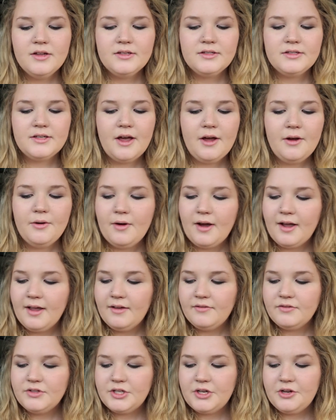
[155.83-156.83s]
So I
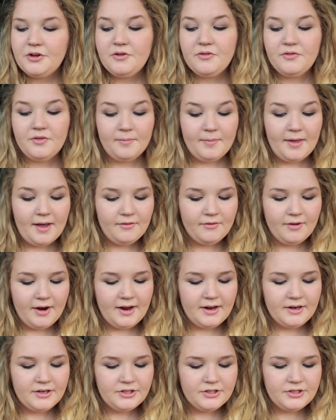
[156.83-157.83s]
have two from that
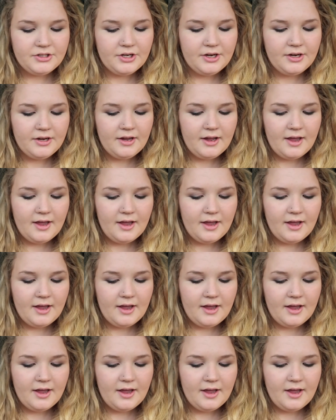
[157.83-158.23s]
range,